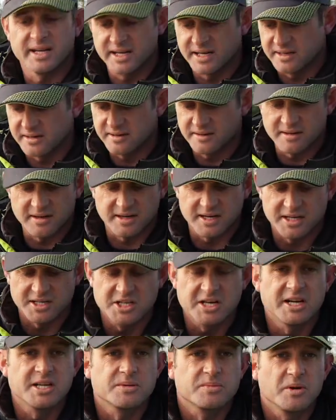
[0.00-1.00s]
in. I can
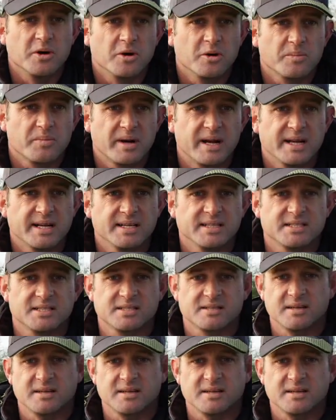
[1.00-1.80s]
change my hook bait.